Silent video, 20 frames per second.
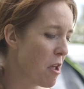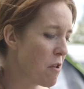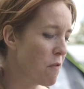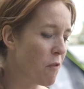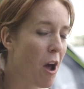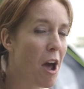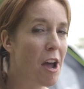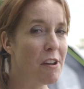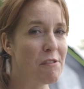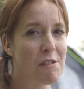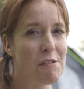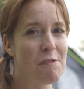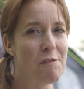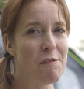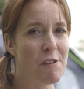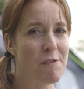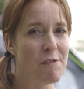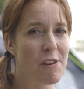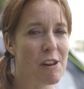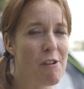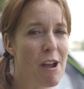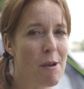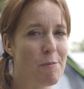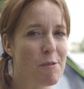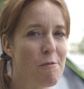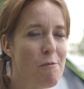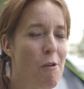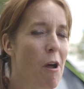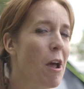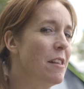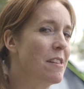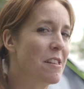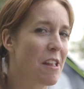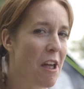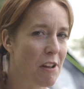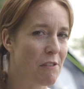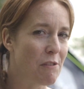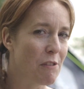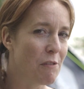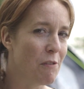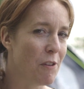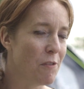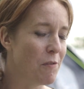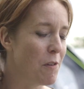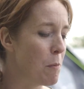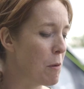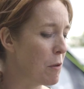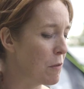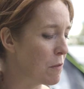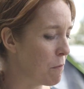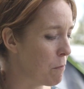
you've got 150 grams of rice and 150 mils